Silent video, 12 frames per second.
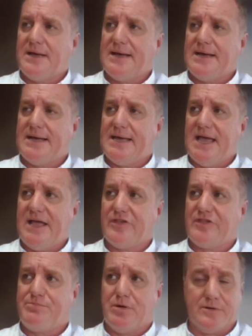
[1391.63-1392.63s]
And
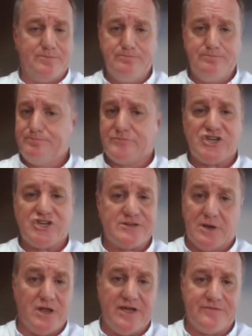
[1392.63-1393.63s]
this book
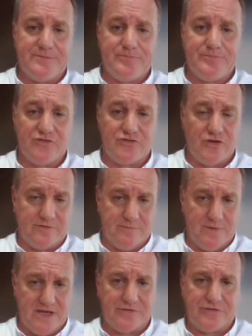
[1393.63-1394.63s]
changed my life in terms
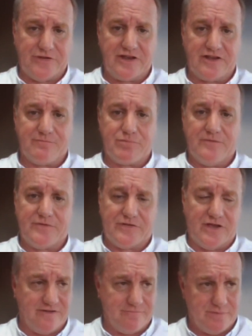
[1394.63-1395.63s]
of my understanding of
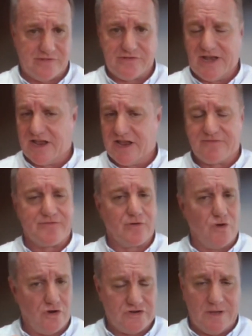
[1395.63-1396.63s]
prophecy, and I've been studying it for
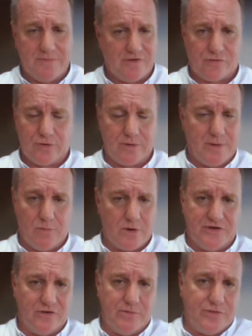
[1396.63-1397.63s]
a long time. I just thought about, what
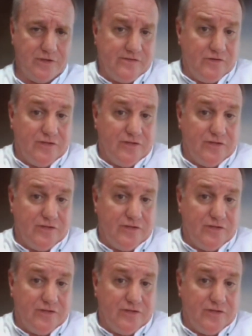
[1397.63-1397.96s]
do I do with this?